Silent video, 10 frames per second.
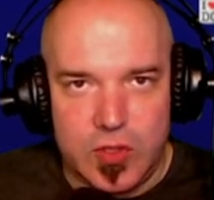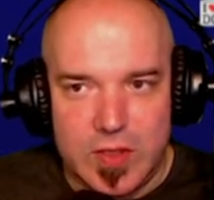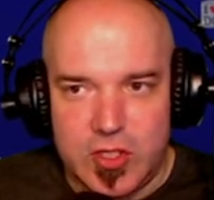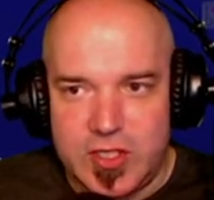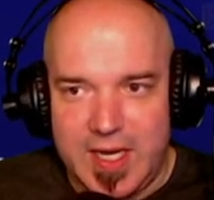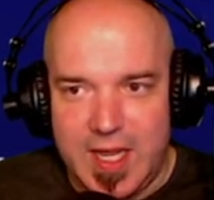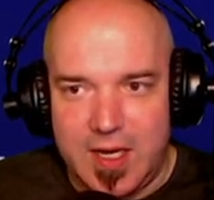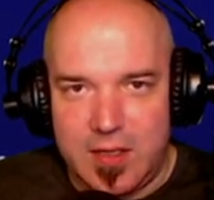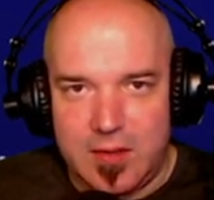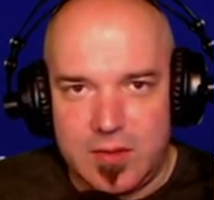Do you
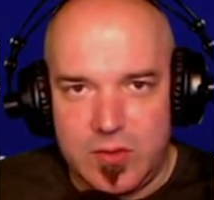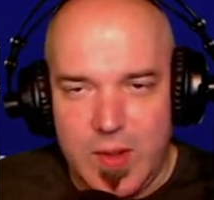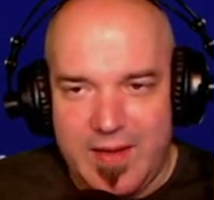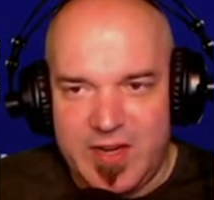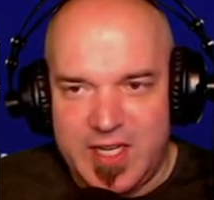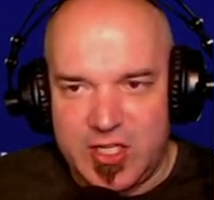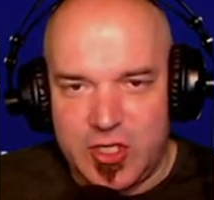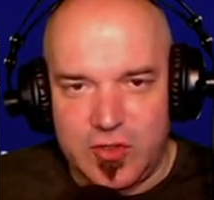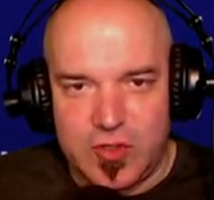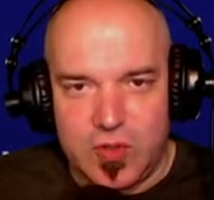understand? You have
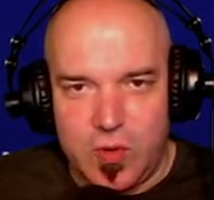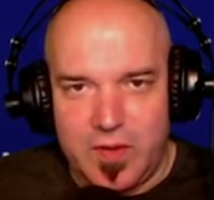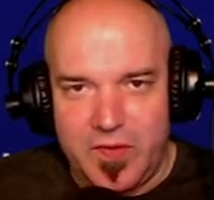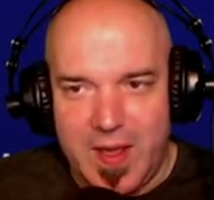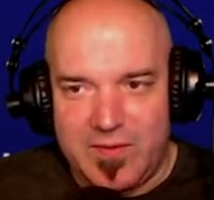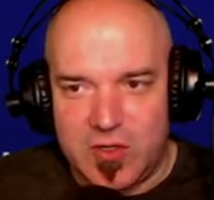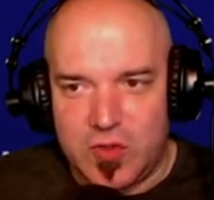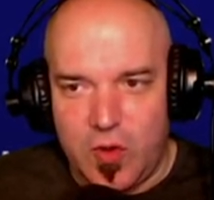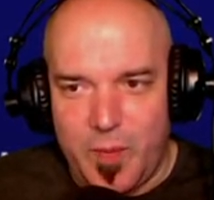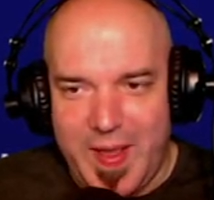additional soul. If you have a
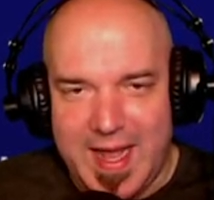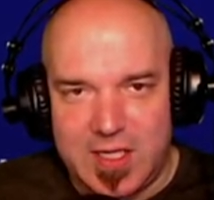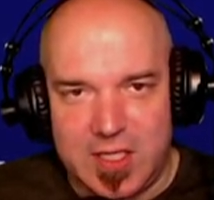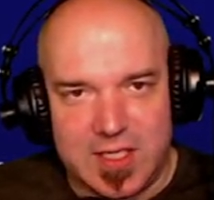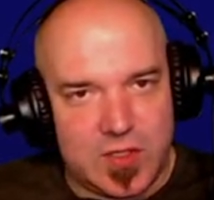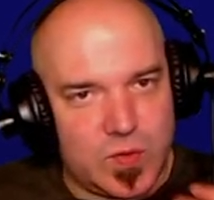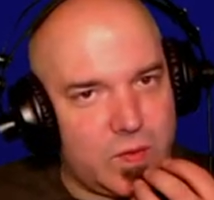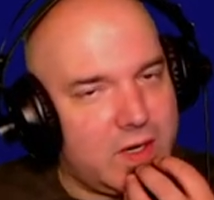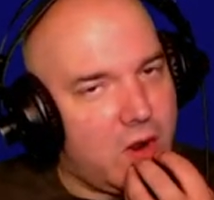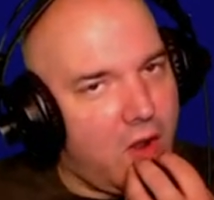soul patch, this is
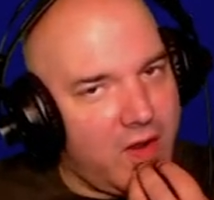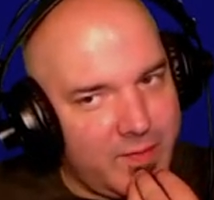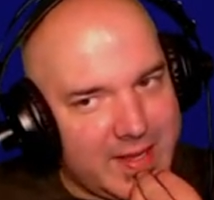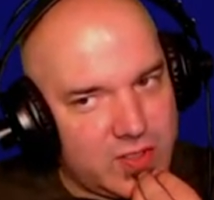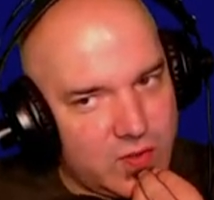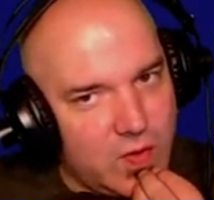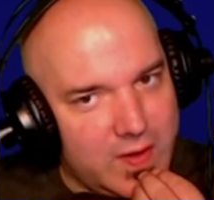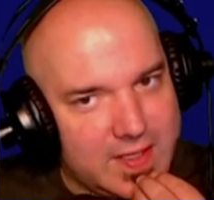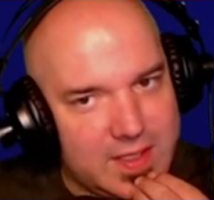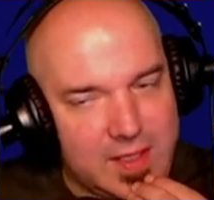where all of my
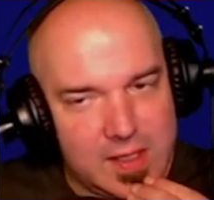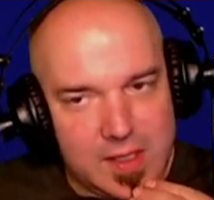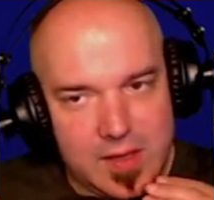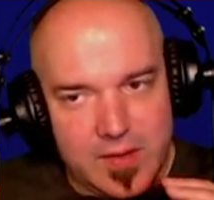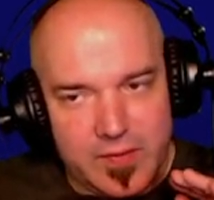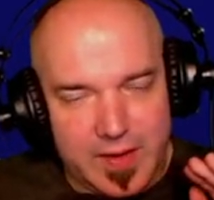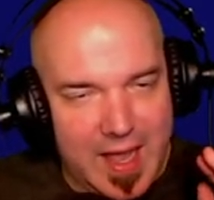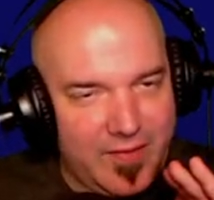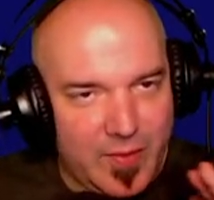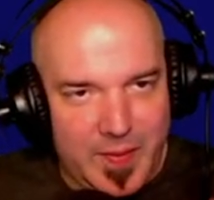soul is.
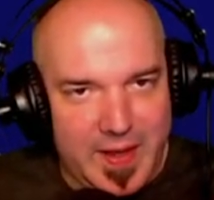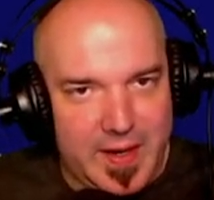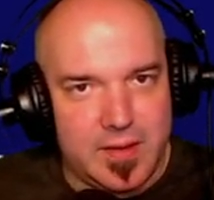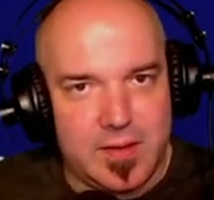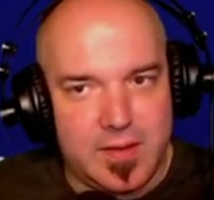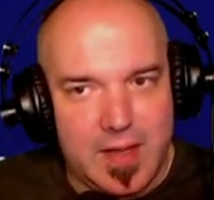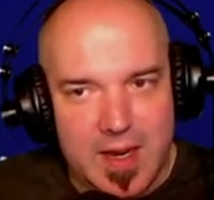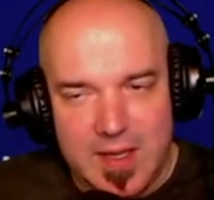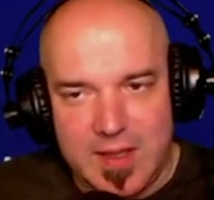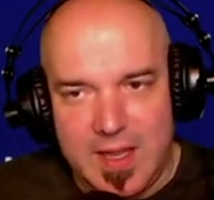God forbid
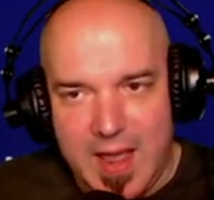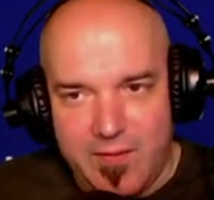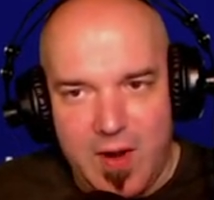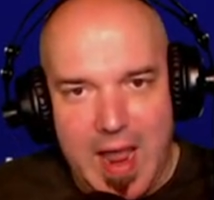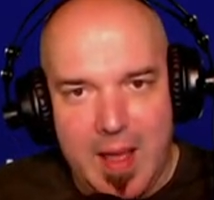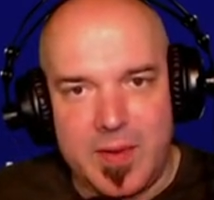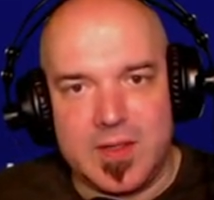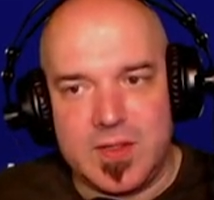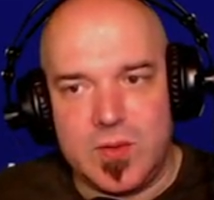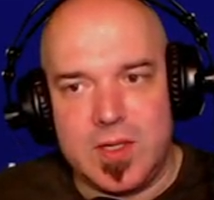anything ever
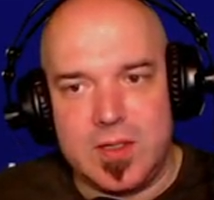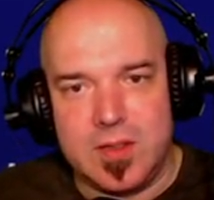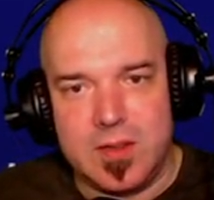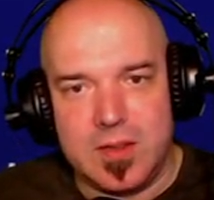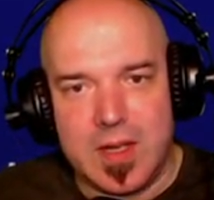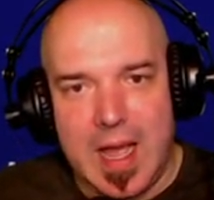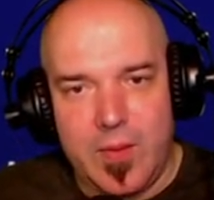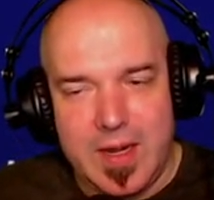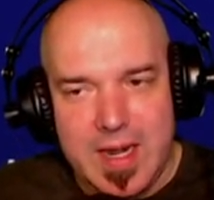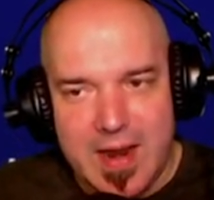happened to it.
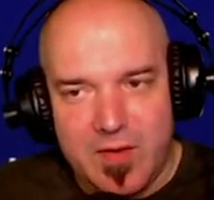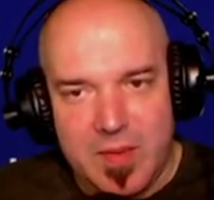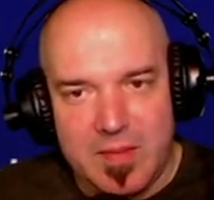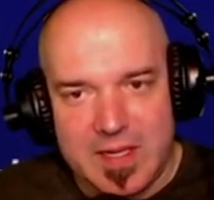I would never be